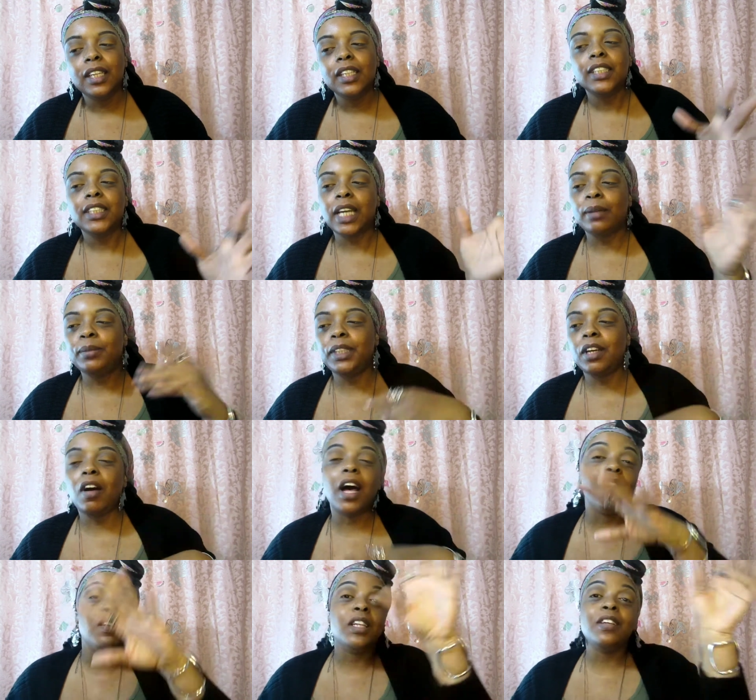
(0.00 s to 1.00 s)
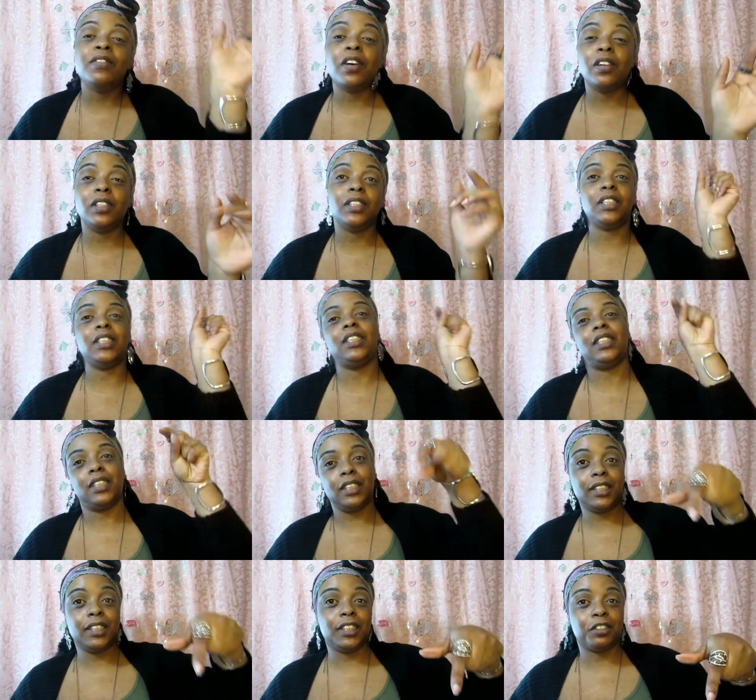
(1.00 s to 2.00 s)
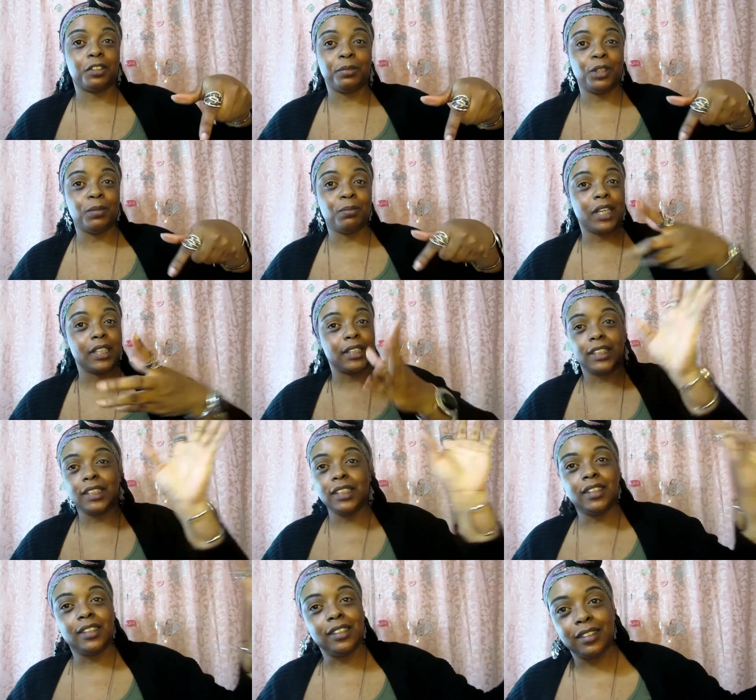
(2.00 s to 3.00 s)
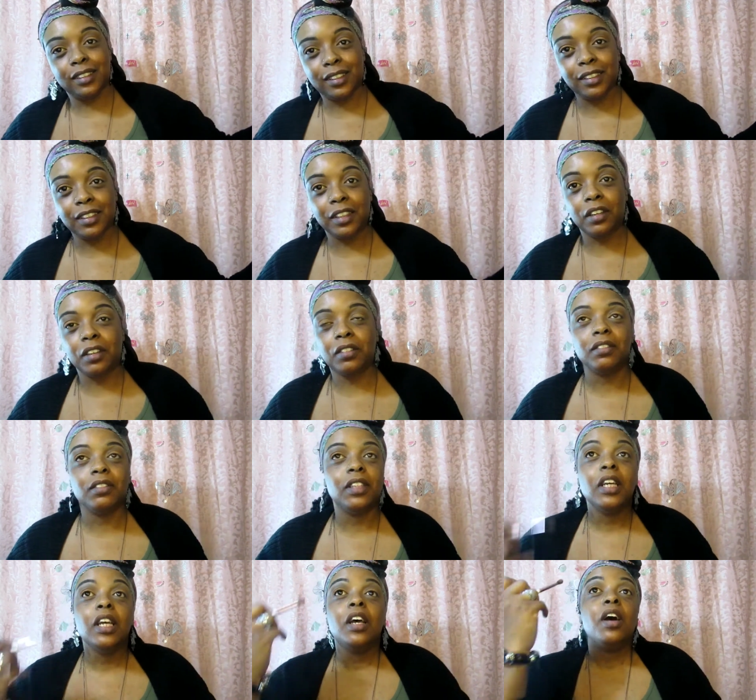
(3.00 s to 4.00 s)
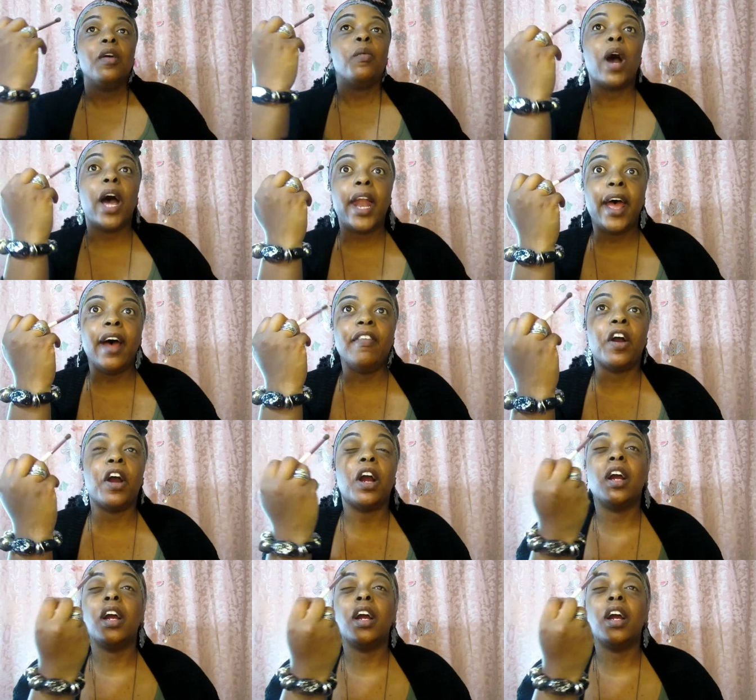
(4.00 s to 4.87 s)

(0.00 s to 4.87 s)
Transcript: type deal. I'll leave all the deets in the description boxes. just, you know, whatever.